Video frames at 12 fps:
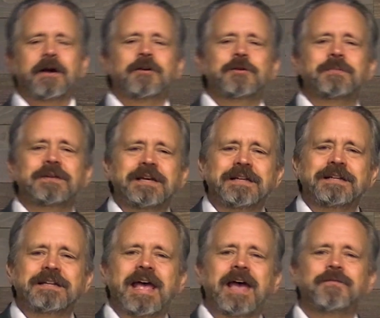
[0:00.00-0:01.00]
Are you
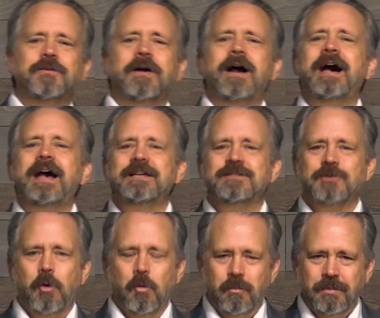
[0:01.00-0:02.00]
beginning to have your eyes
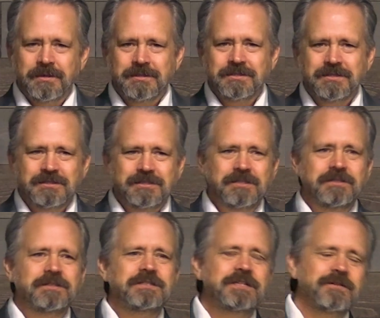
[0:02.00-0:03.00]
opened to
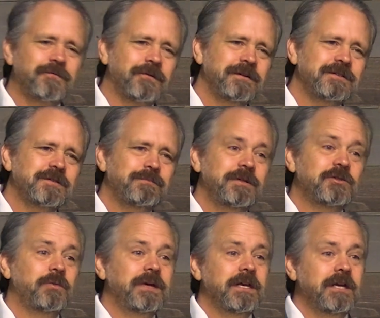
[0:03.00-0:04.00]
the difference
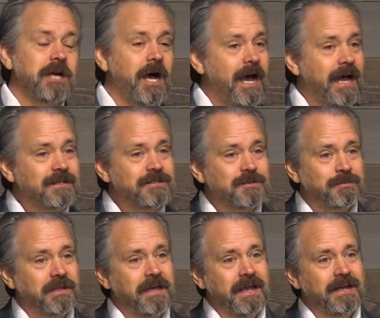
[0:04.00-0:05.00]
between God's
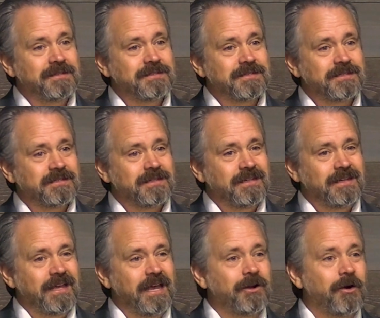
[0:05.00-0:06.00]
plans
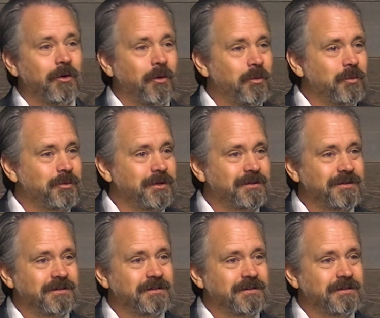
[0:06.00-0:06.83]
and our own?